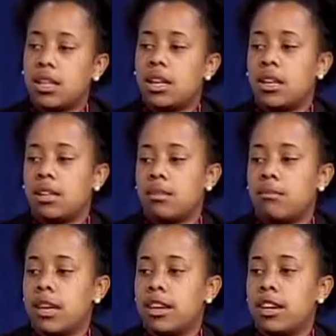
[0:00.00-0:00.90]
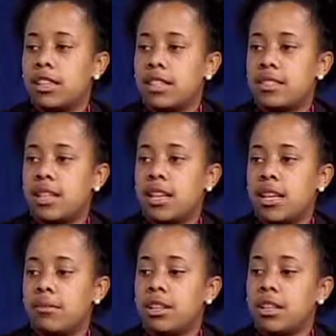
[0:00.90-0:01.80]
The mayor at that
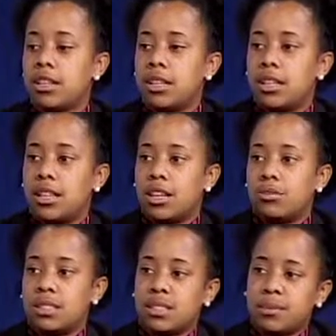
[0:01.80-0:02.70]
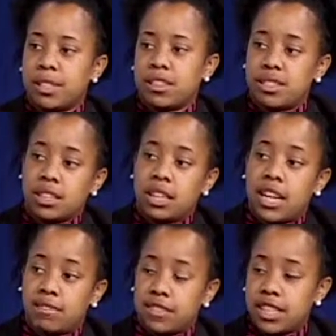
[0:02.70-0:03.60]
time was experiencing a
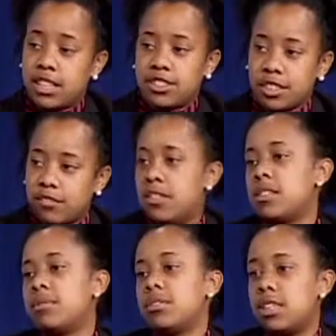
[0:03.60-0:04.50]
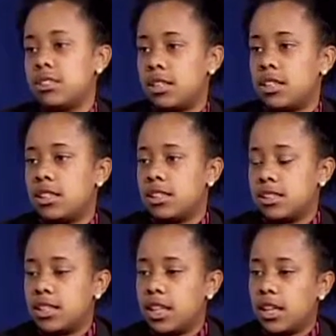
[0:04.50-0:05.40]
lot of tension, visible tension in the
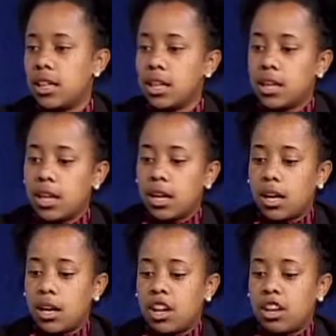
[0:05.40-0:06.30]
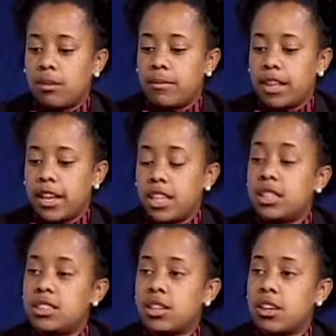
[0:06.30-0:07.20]
city, and
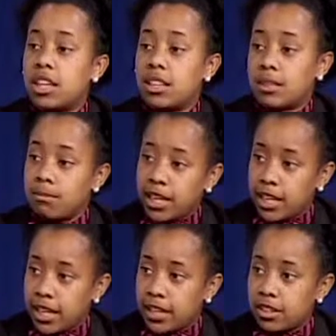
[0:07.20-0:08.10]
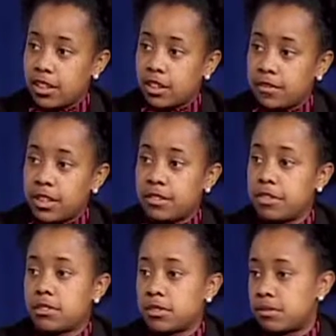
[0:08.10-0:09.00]
he started a committee of
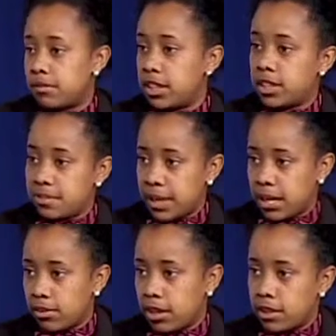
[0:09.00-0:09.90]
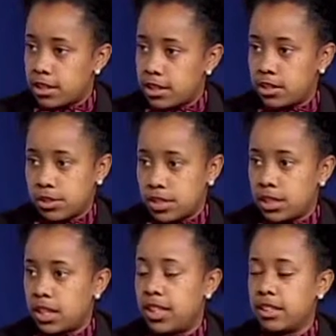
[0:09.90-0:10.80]
individuals from various backgrounds to address
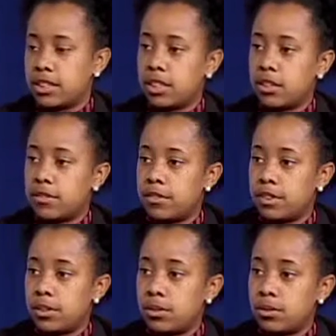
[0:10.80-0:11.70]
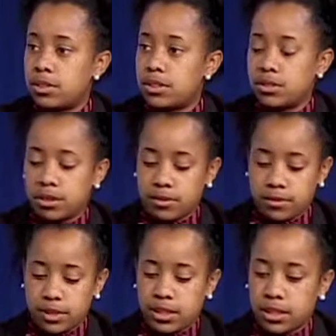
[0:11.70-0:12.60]
the needs of those sort of